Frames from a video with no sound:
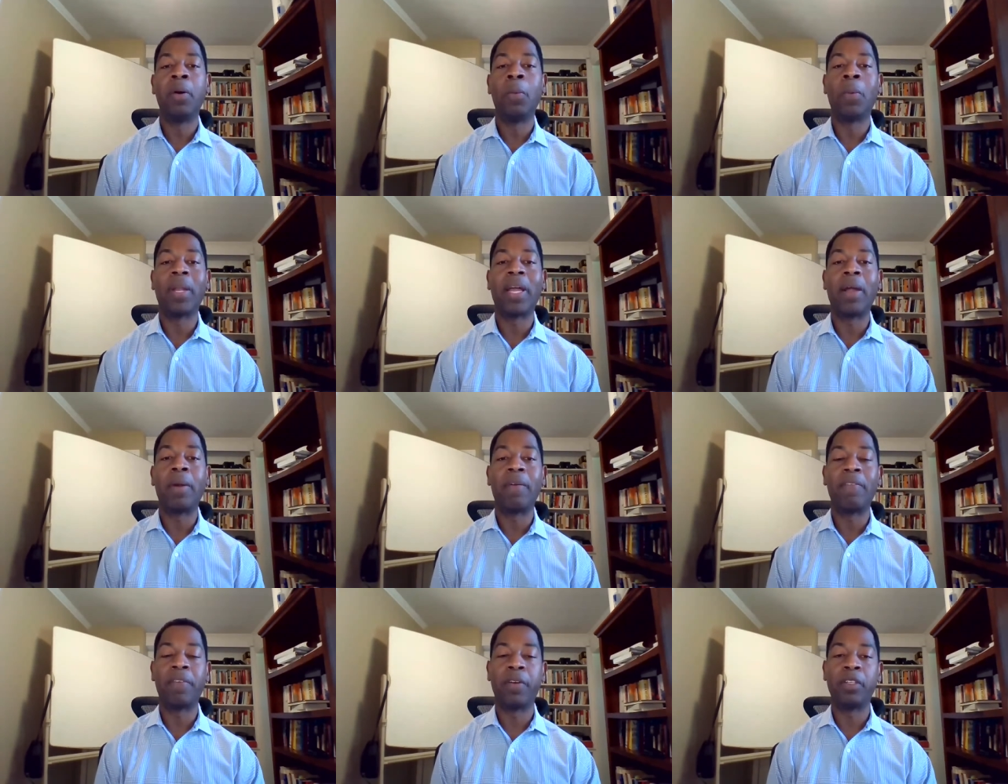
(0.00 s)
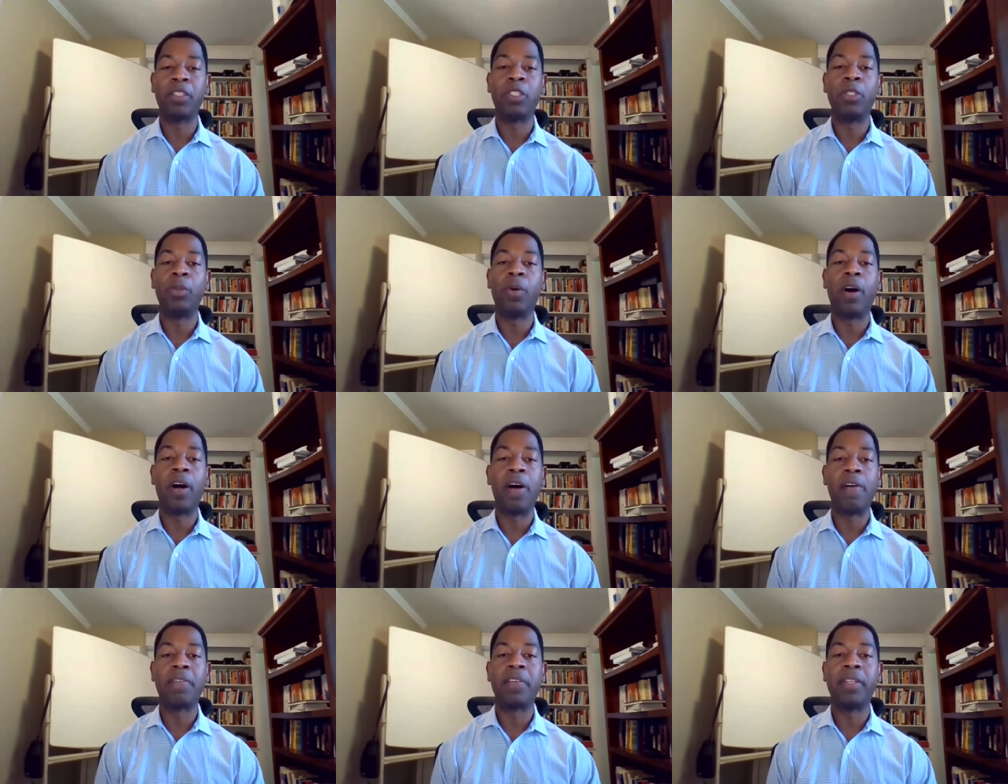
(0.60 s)
what I refer to
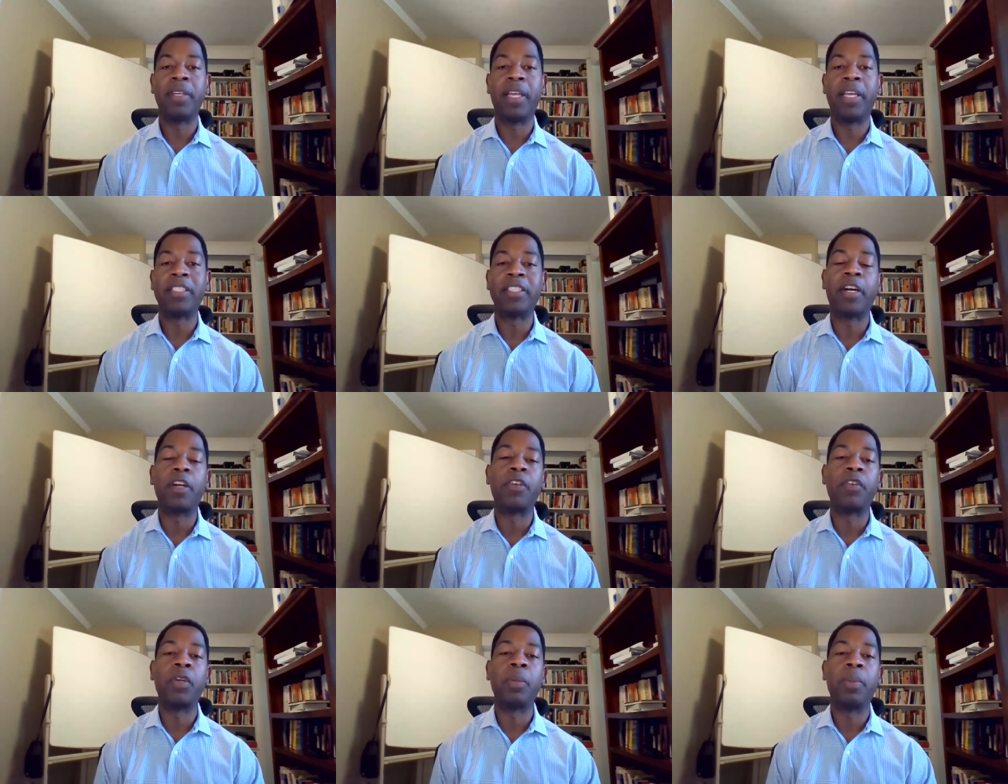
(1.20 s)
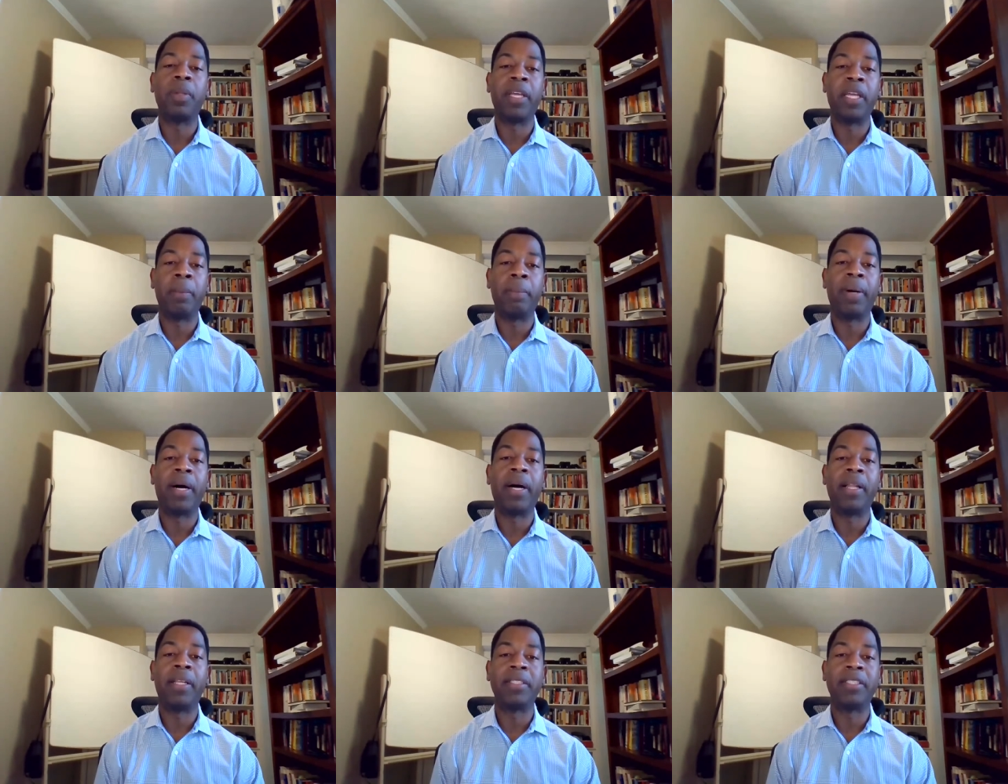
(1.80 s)
often as our AAA
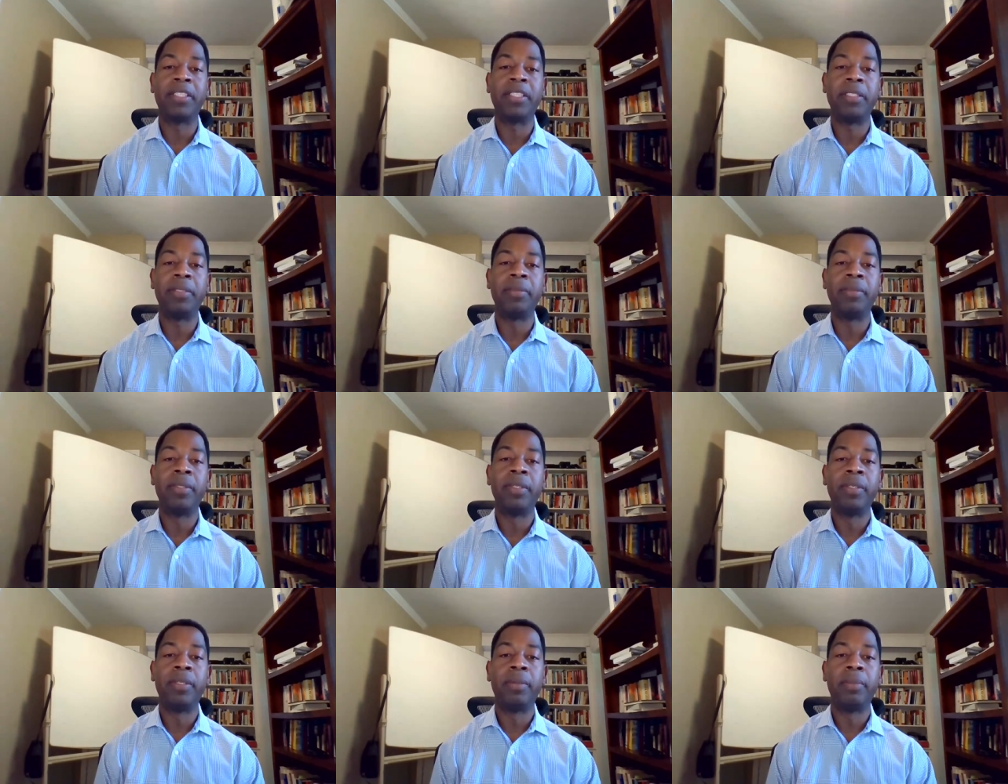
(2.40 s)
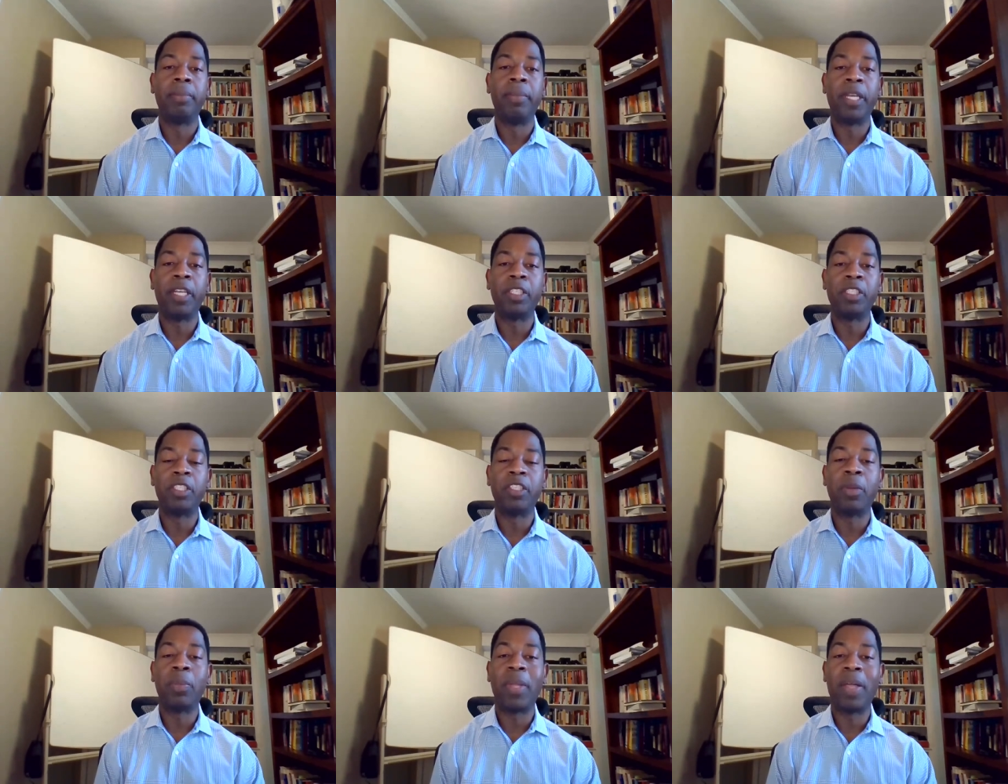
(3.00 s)
policy making
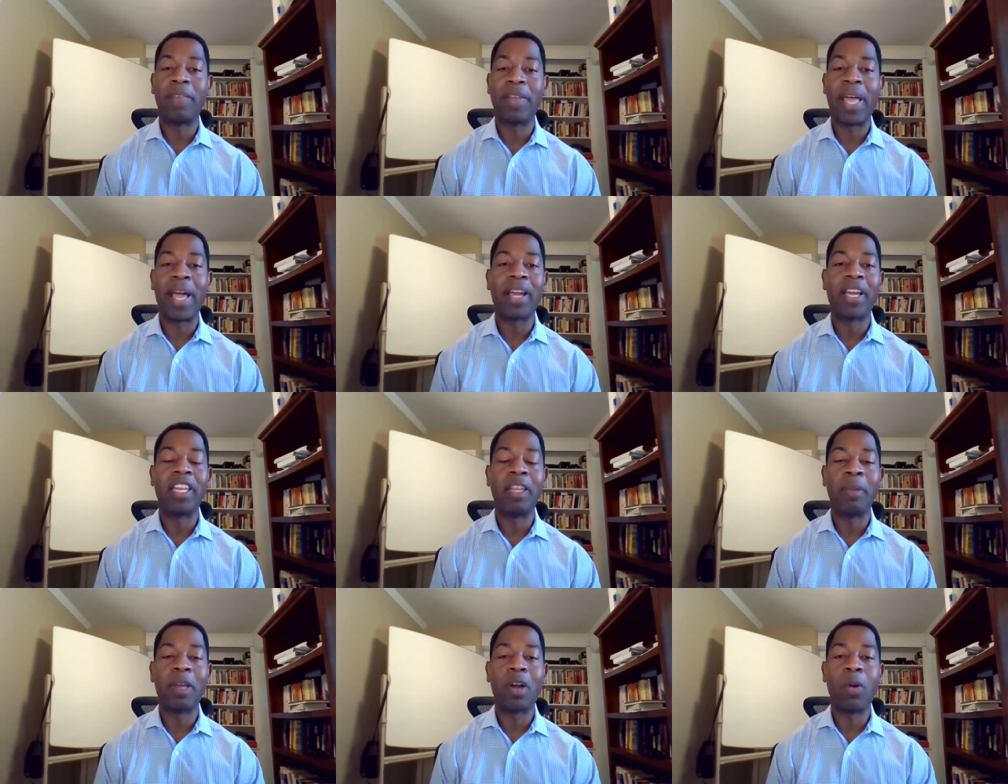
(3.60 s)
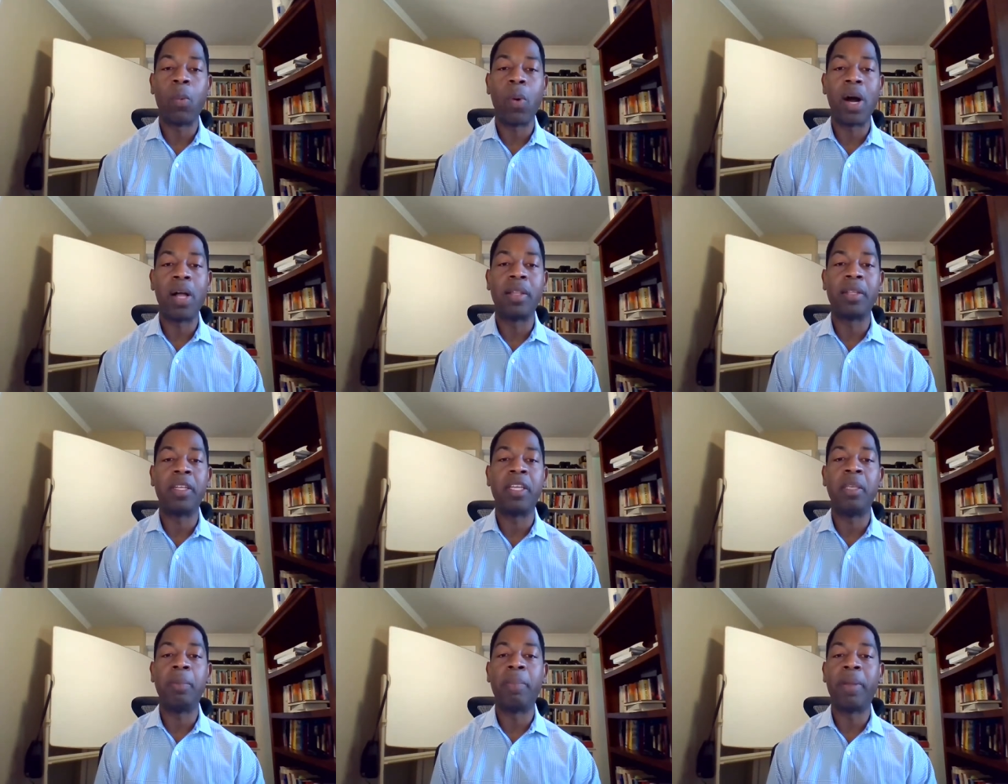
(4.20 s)
sure that we have academic
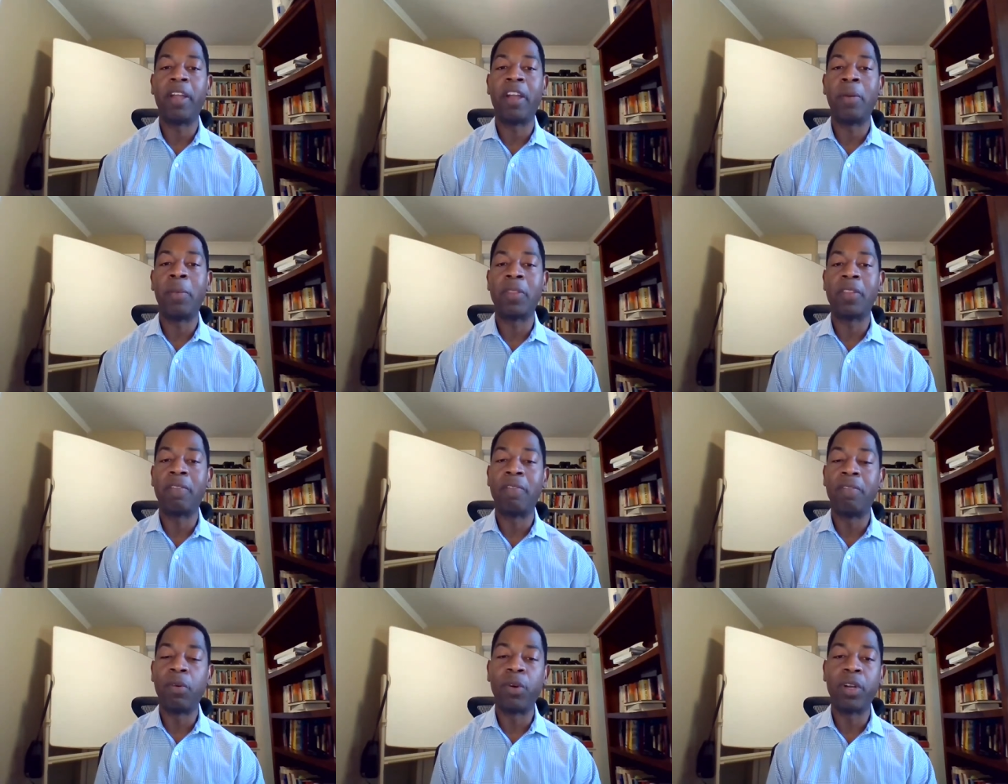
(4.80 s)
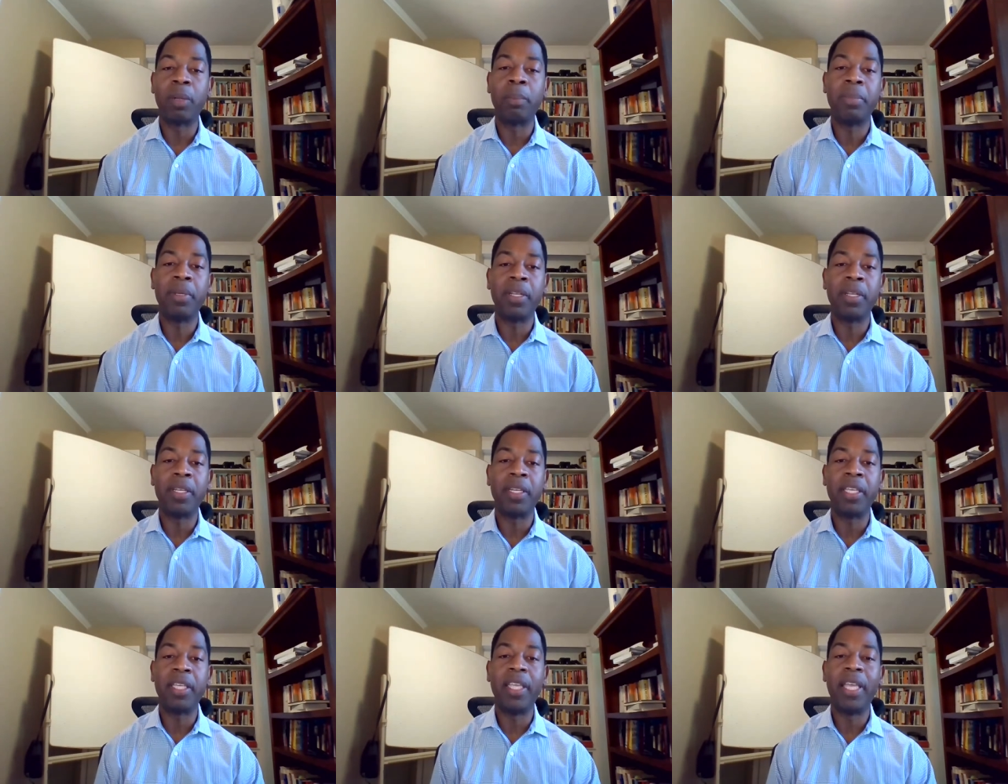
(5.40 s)
quality paired with
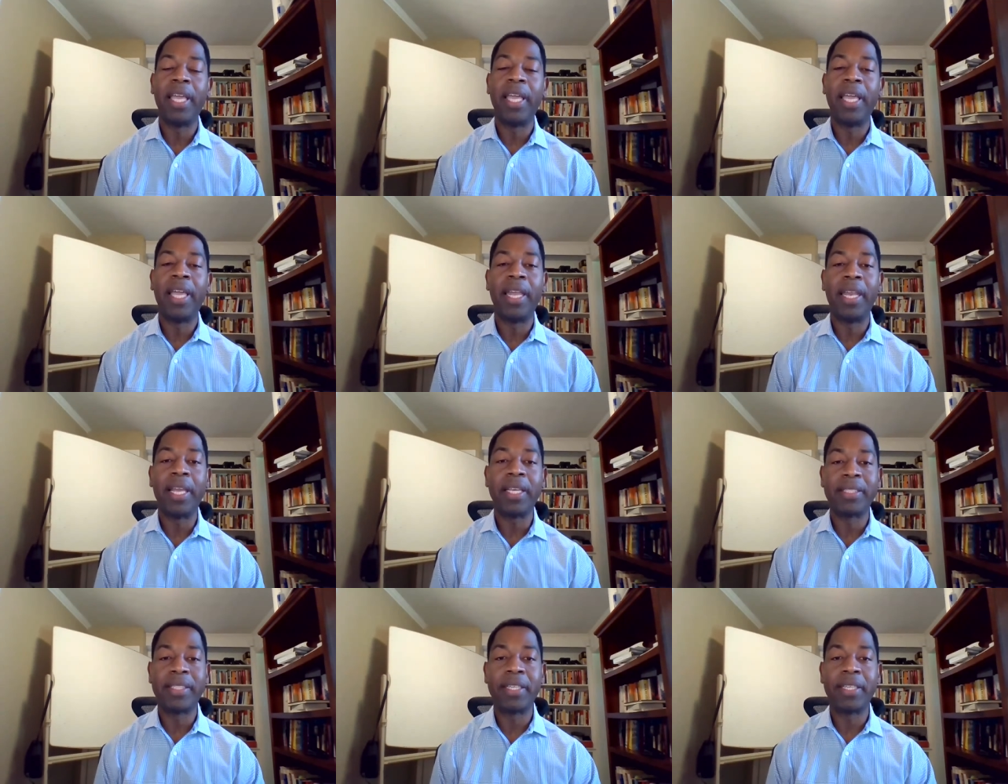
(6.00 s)
affordability and